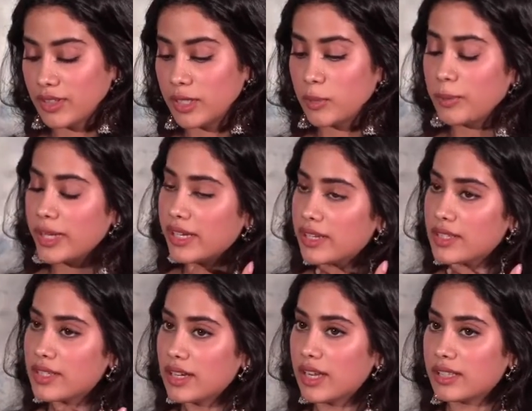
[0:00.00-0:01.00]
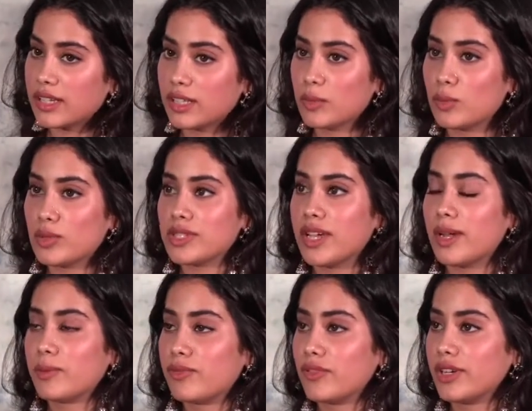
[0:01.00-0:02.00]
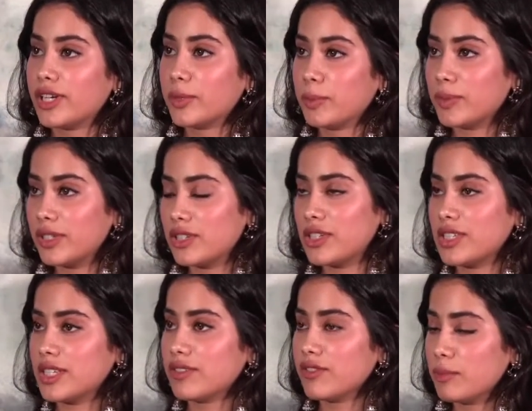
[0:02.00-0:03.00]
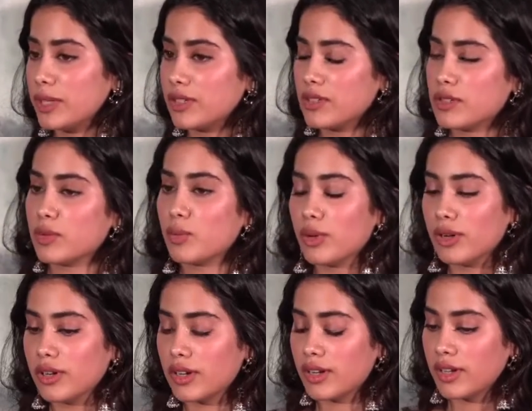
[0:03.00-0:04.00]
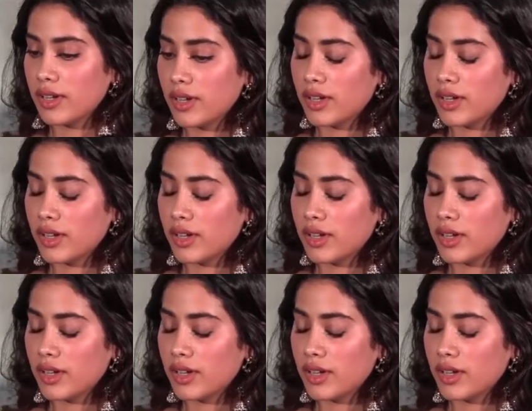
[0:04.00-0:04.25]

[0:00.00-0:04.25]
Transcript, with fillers: the biggest and I think the most helpful tip that she's given me is to work,